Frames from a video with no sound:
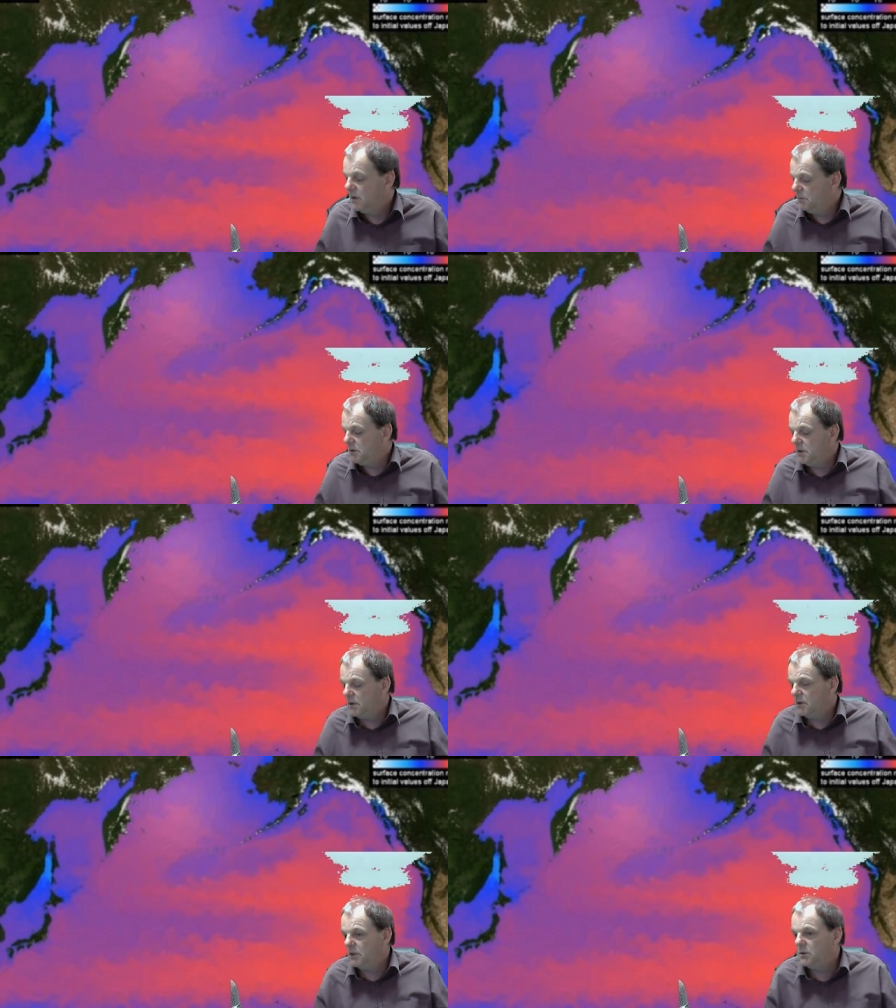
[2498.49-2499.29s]
let me say
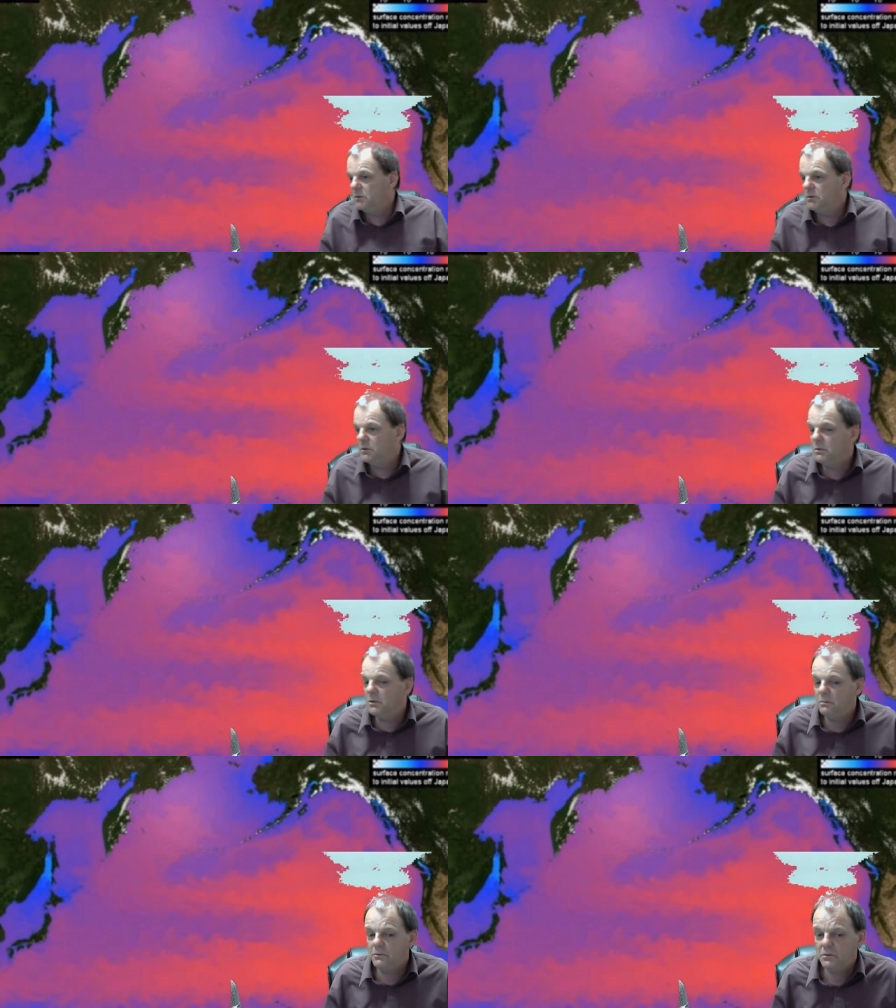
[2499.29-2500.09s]
hi to a few
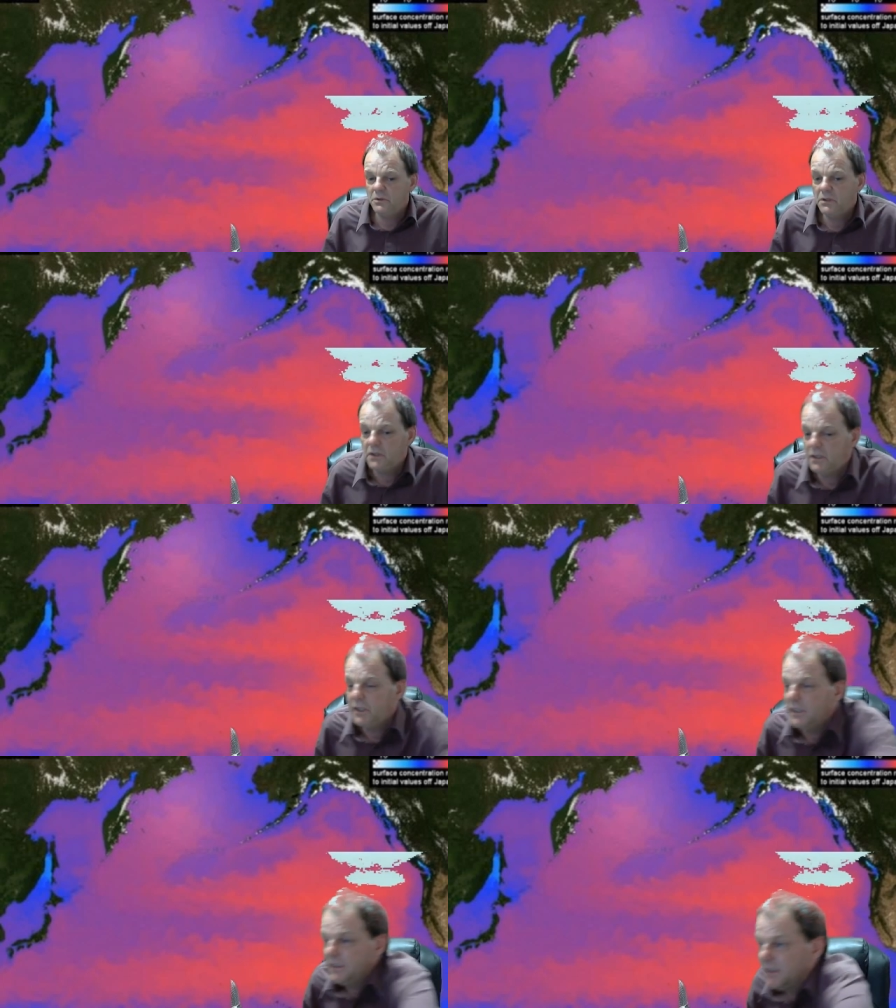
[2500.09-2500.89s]
people for a second. I
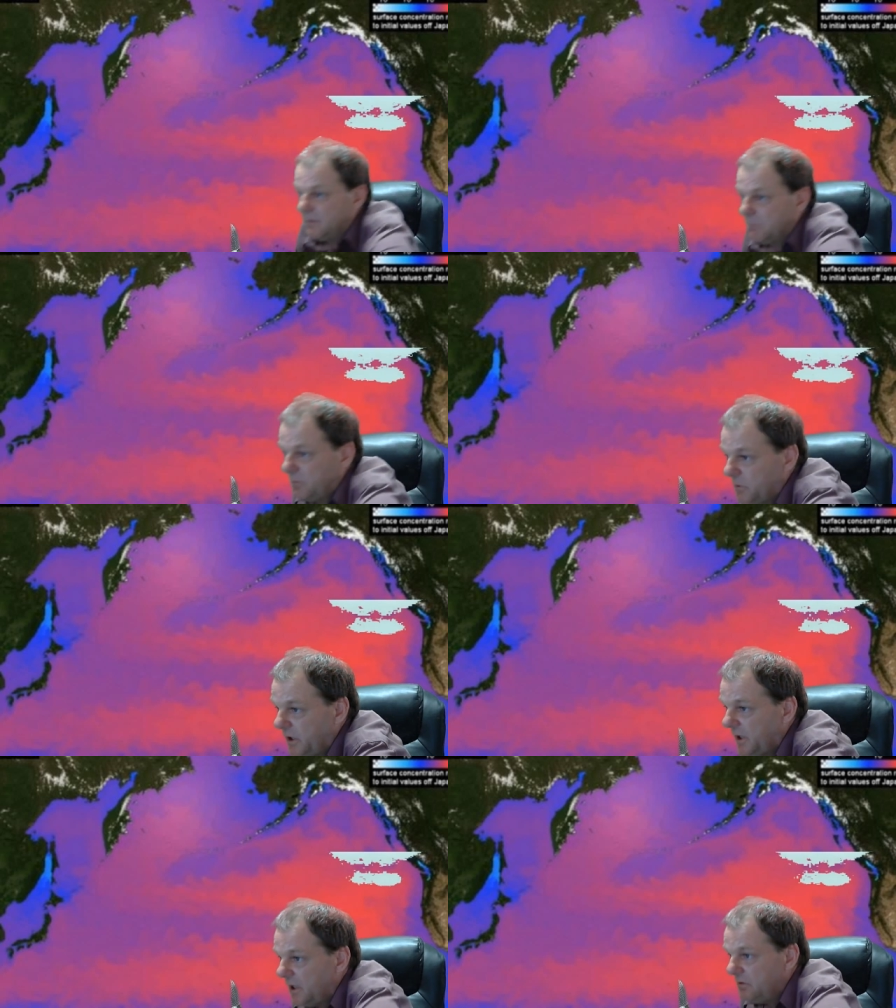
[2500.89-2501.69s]
guess before I
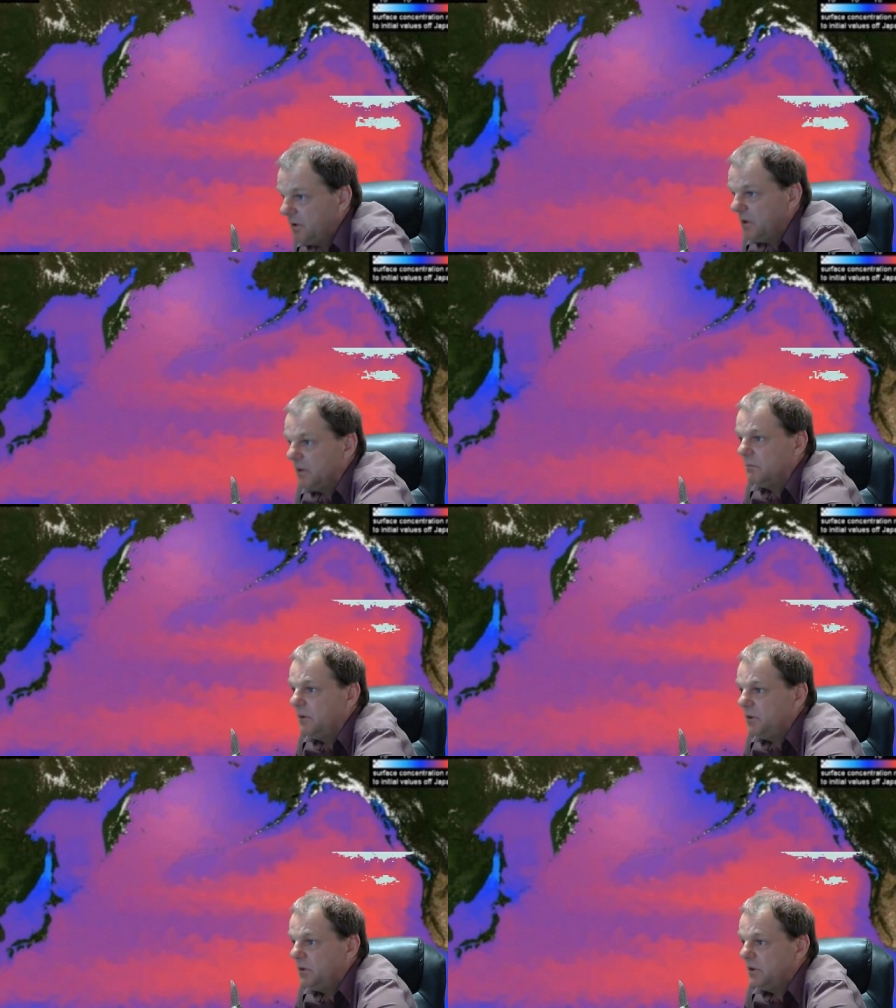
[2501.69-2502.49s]
get off here,
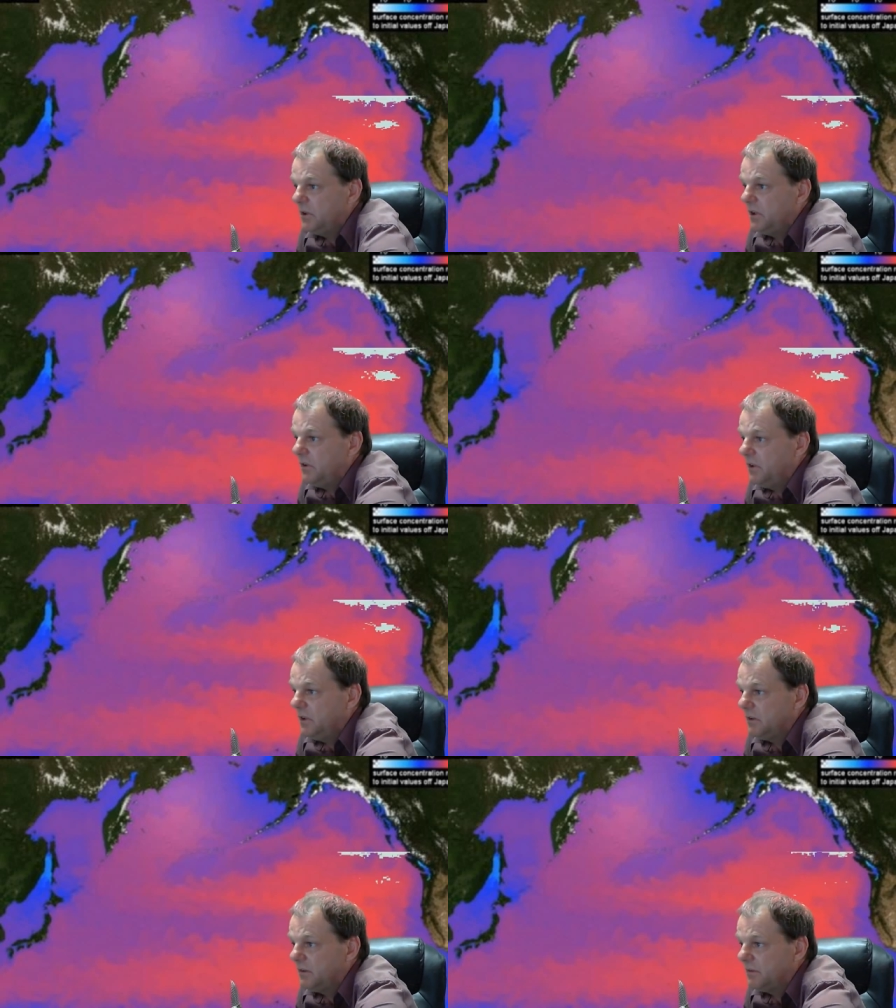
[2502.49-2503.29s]
make sure I say goodnight.